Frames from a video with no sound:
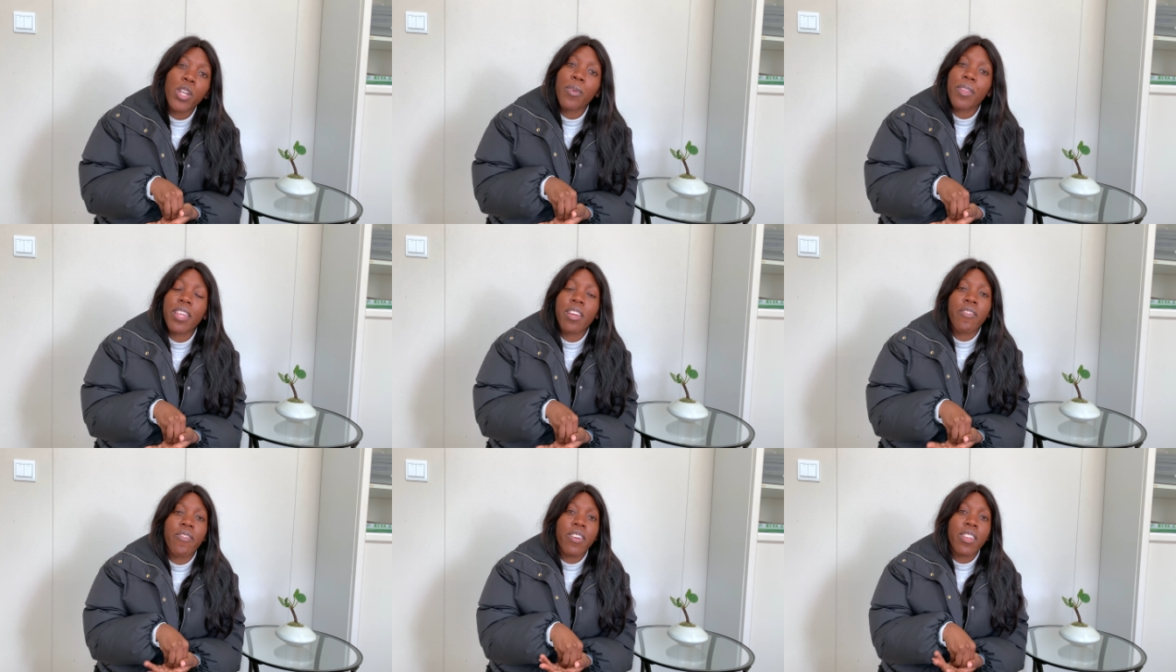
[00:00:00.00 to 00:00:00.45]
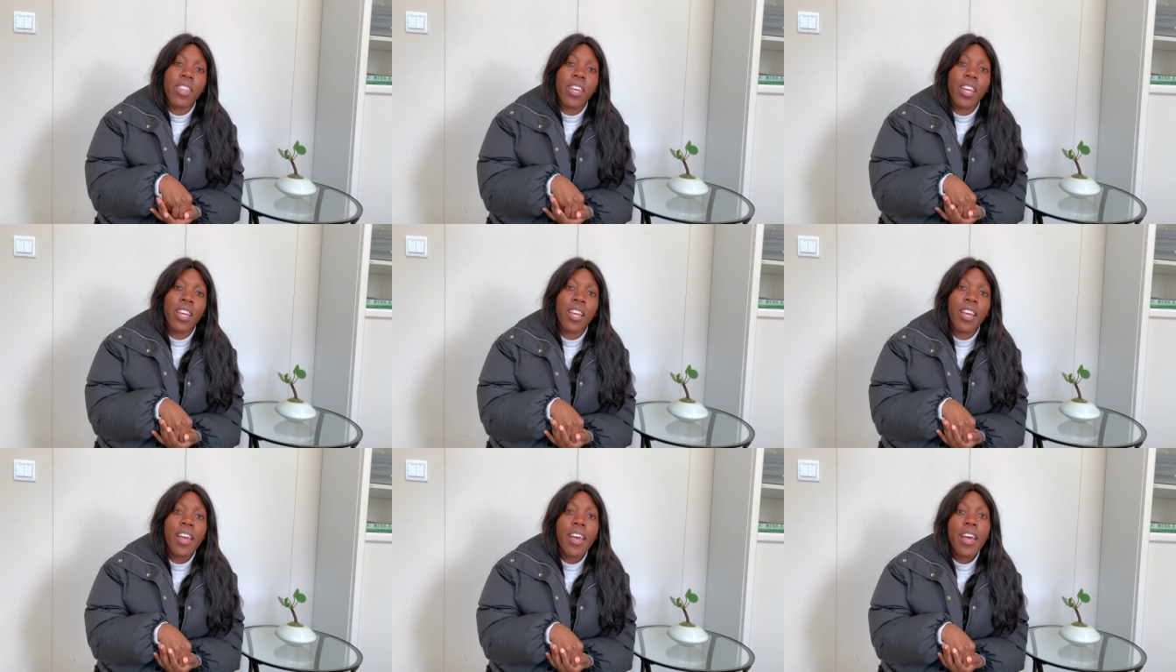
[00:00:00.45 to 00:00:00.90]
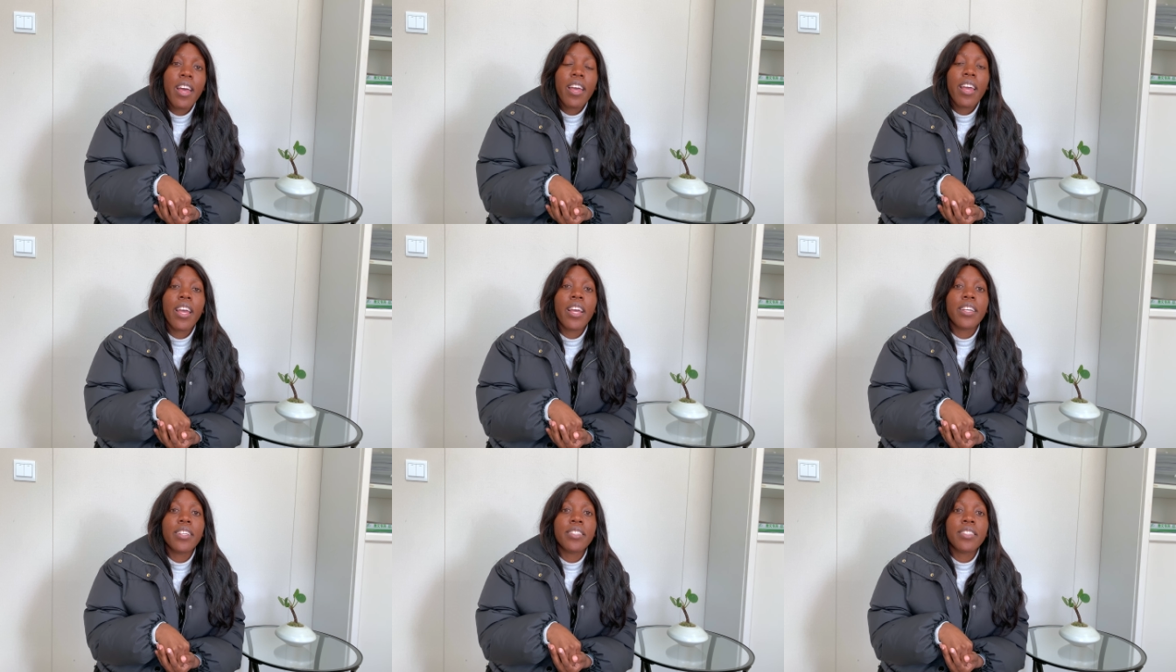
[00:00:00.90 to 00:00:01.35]
with everything
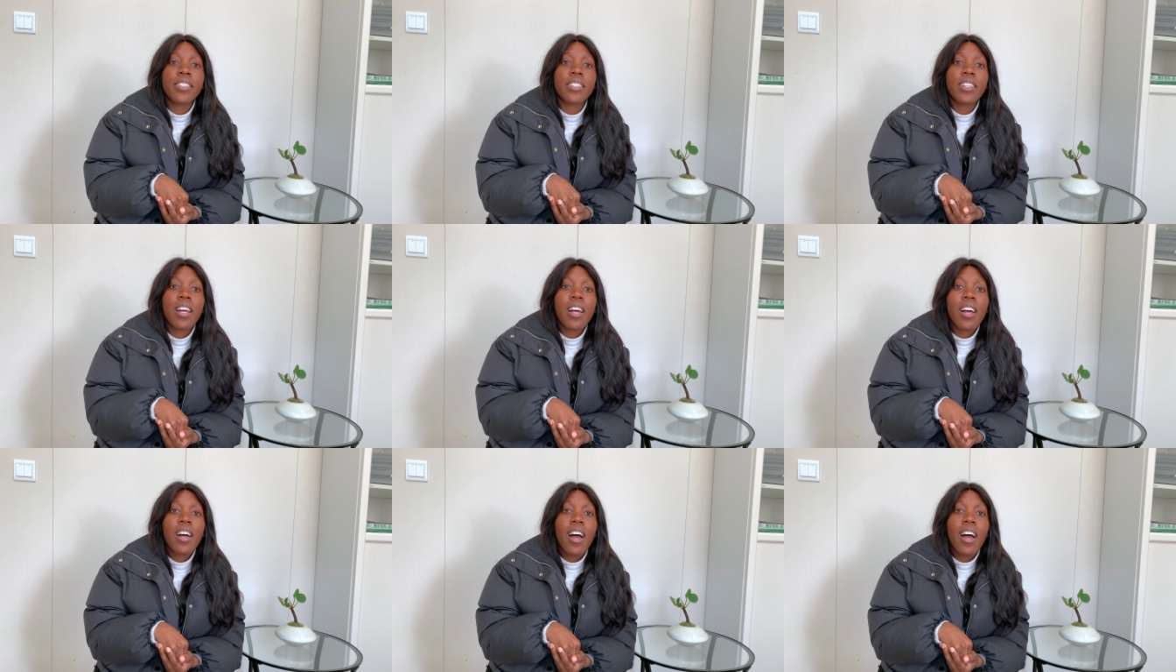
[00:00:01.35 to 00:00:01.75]
is